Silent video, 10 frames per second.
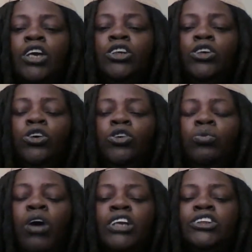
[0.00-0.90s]
You'd
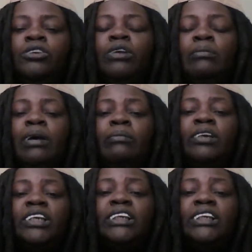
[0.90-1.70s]
want to remember the